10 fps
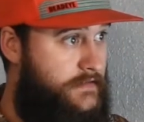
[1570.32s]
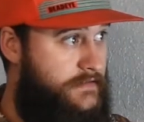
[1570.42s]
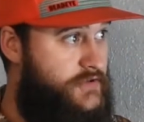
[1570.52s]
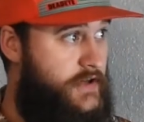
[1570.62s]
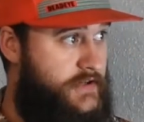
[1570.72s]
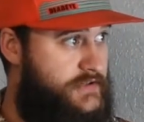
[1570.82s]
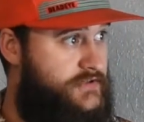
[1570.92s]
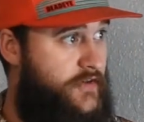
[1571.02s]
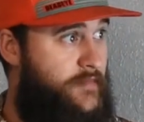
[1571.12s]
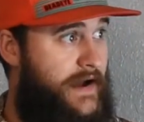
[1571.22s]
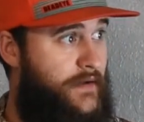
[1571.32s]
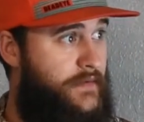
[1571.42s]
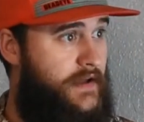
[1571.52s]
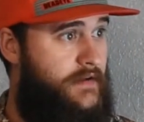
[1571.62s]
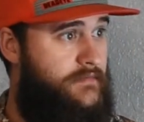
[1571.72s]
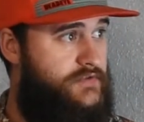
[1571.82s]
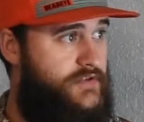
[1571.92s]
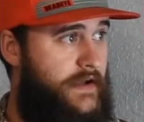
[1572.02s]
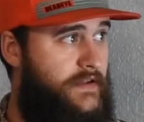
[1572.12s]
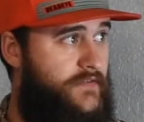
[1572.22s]
truck just drove by with a
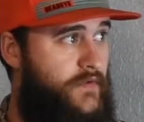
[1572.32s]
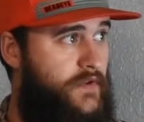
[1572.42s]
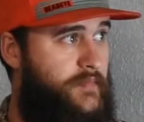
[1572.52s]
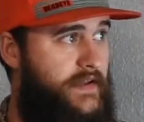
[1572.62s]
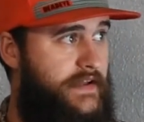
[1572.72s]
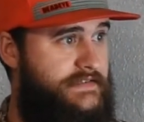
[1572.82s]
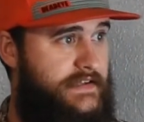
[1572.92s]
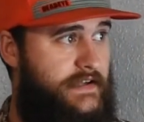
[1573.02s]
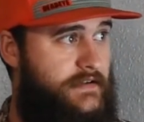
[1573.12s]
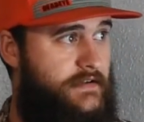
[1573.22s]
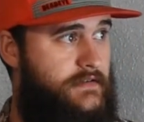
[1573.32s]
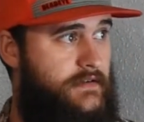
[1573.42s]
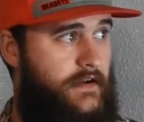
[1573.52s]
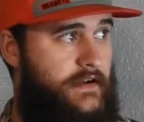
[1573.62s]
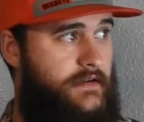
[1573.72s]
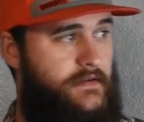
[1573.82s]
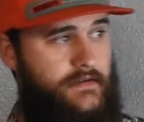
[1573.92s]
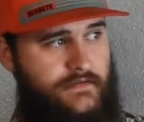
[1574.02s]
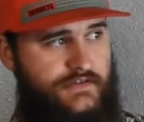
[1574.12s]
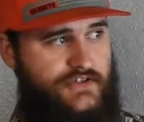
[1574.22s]
trailer full of pigs in it on it.
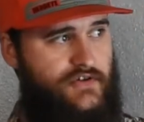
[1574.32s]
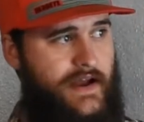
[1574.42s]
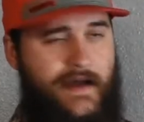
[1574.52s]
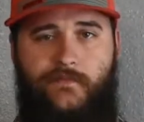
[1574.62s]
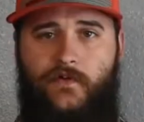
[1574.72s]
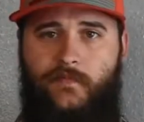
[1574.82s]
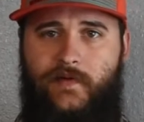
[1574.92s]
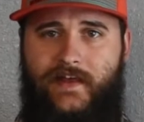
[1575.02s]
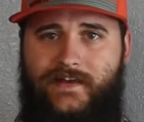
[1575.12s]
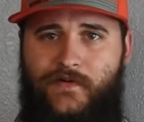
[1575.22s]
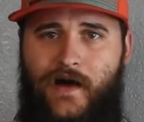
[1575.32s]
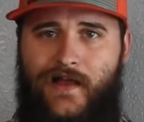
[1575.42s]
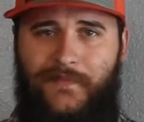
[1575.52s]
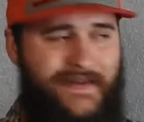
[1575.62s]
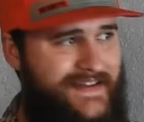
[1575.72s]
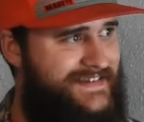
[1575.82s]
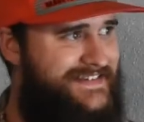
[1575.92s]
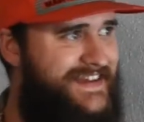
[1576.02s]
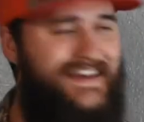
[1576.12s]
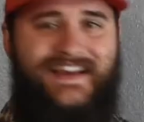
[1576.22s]
It was a trap full of wild pigs.